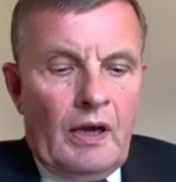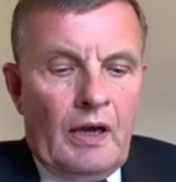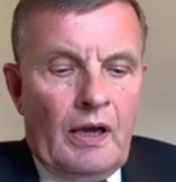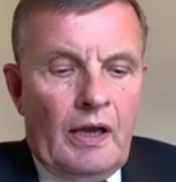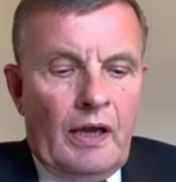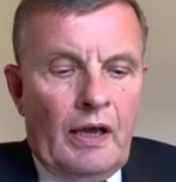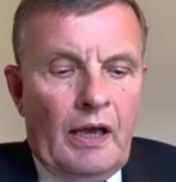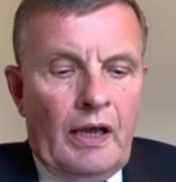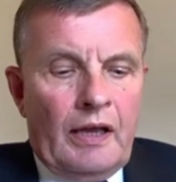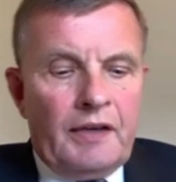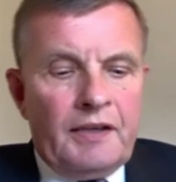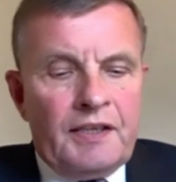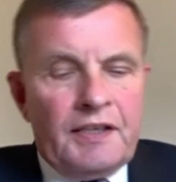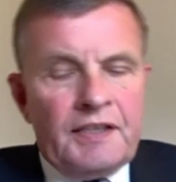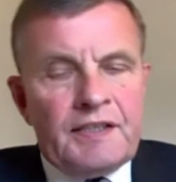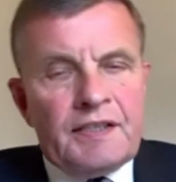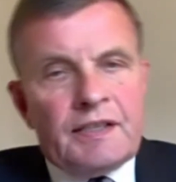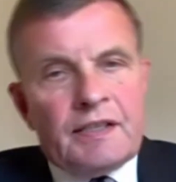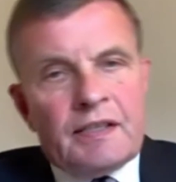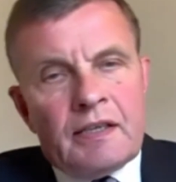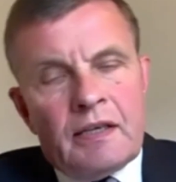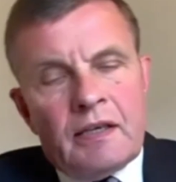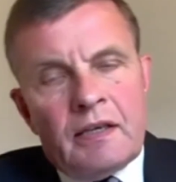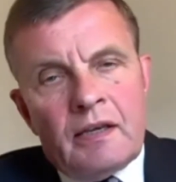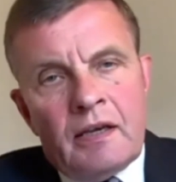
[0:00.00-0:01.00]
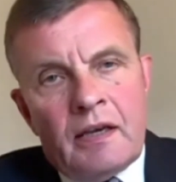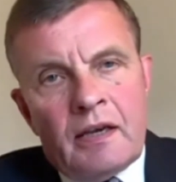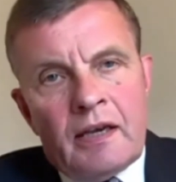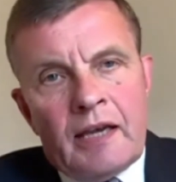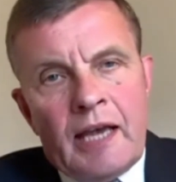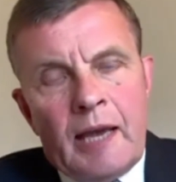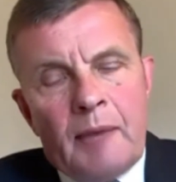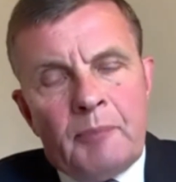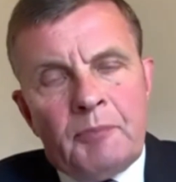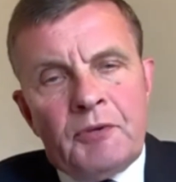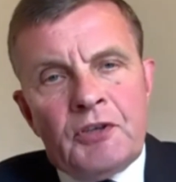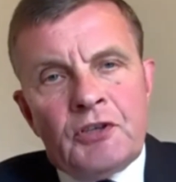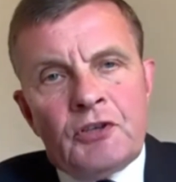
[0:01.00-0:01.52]
And is it a
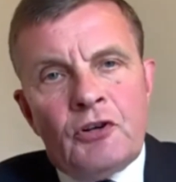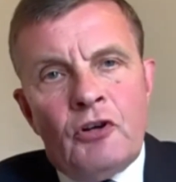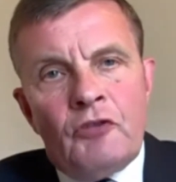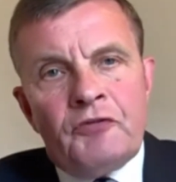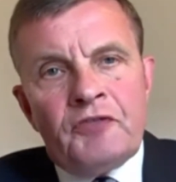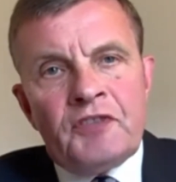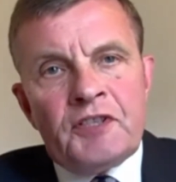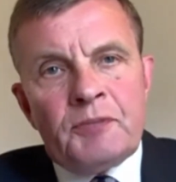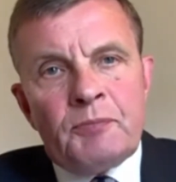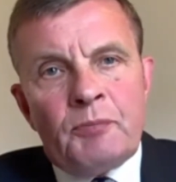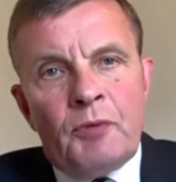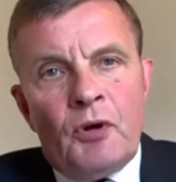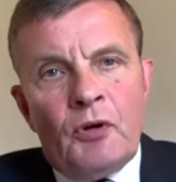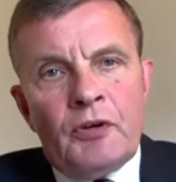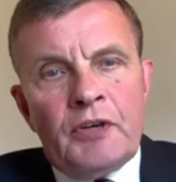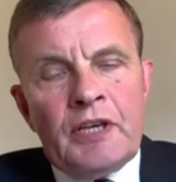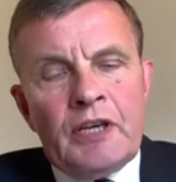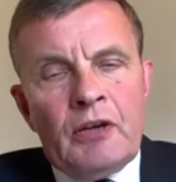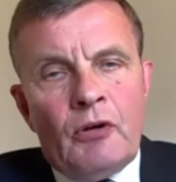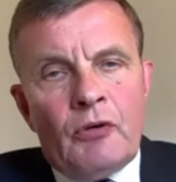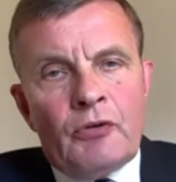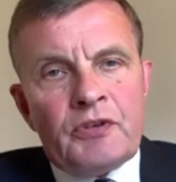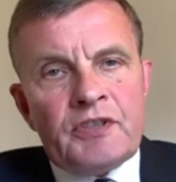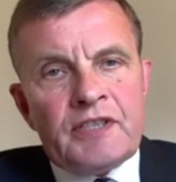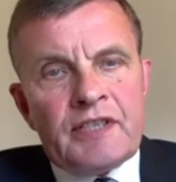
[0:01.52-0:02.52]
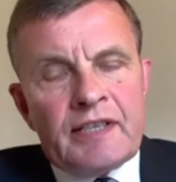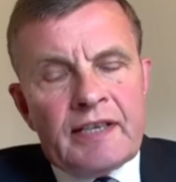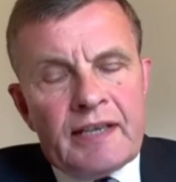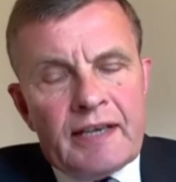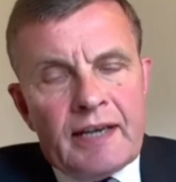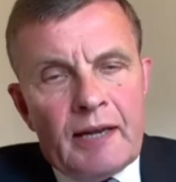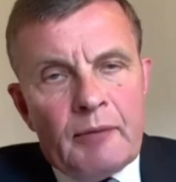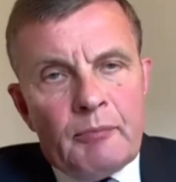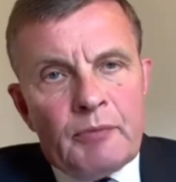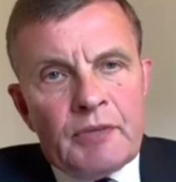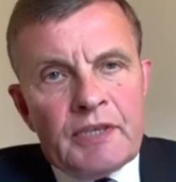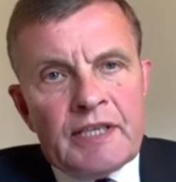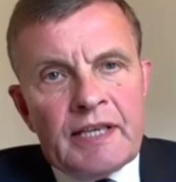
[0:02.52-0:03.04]
Cabinet Office body, or is this a
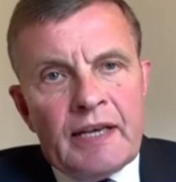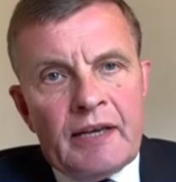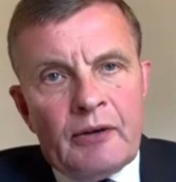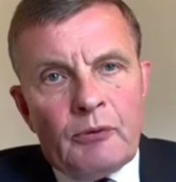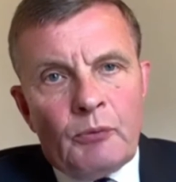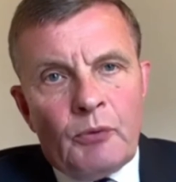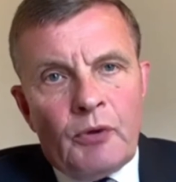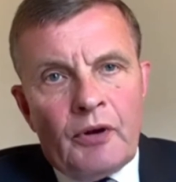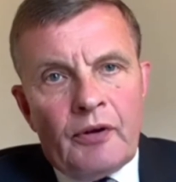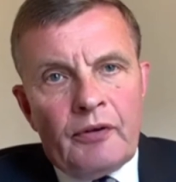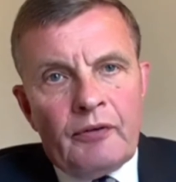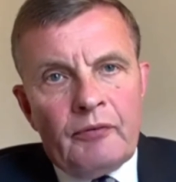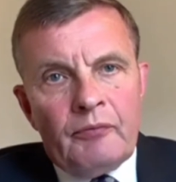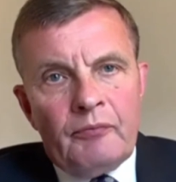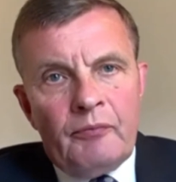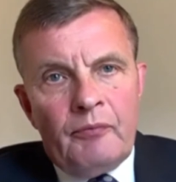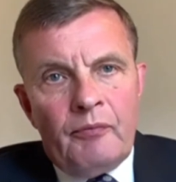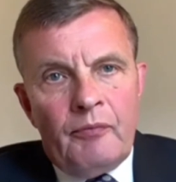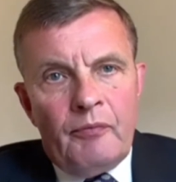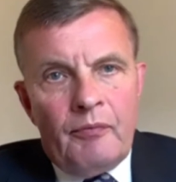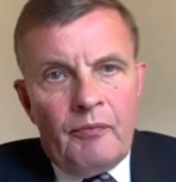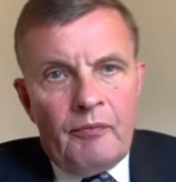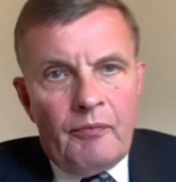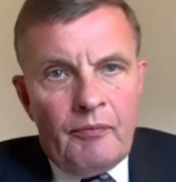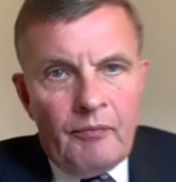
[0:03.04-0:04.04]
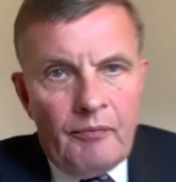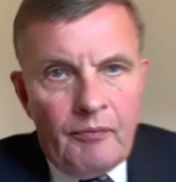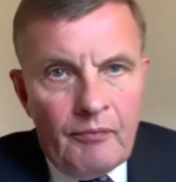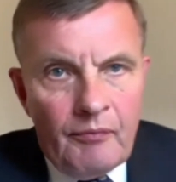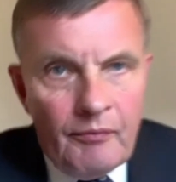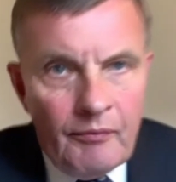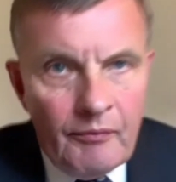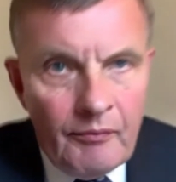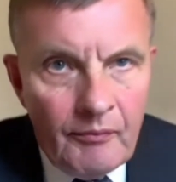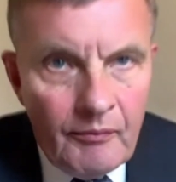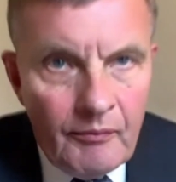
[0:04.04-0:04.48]
number 10 one?